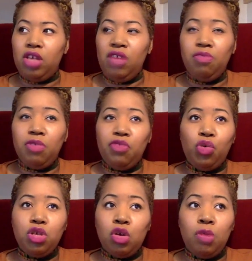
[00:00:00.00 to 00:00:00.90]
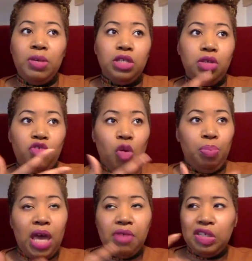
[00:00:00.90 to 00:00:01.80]
even before you, could be to do with your
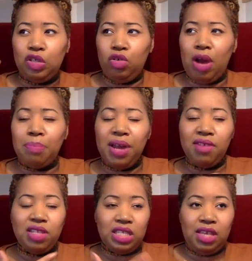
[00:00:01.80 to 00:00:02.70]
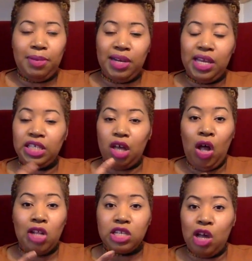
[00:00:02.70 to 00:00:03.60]
parents, your grandparents, siblings,
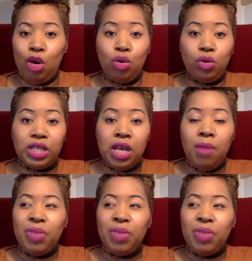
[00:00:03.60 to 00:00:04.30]
aunts, uncles,